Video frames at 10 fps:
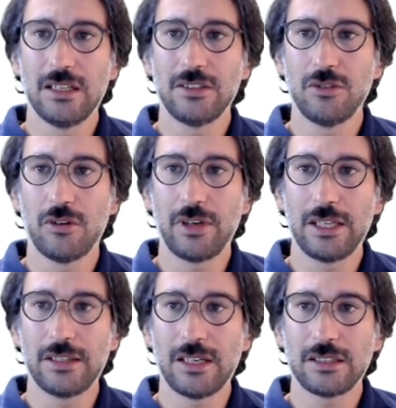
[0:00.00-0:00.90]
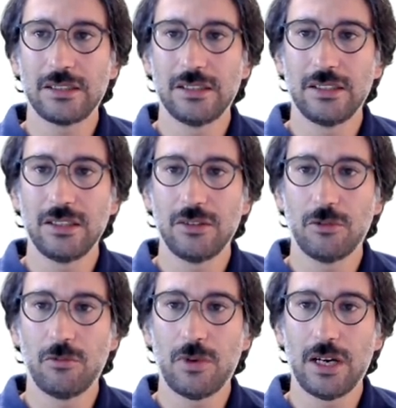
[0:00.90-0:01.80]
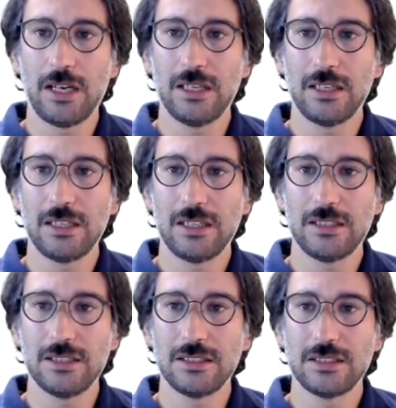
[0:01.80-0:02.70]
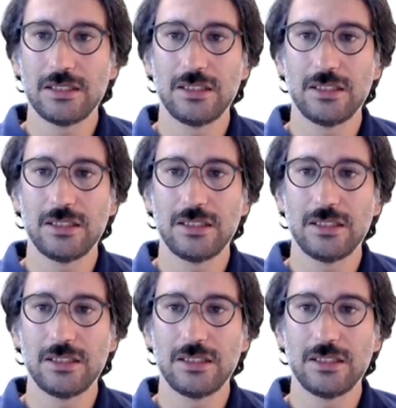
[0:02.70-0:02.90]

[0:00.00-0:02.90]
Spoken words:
your inductor, while it is